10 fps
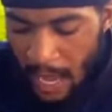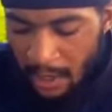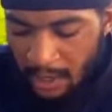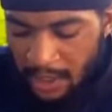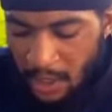
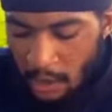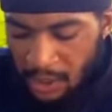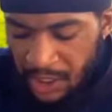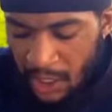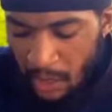and your
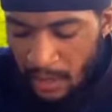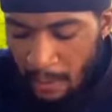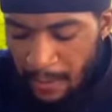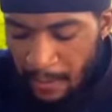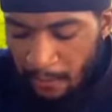children shall
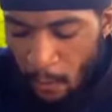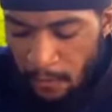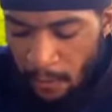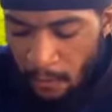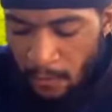not be fruitful,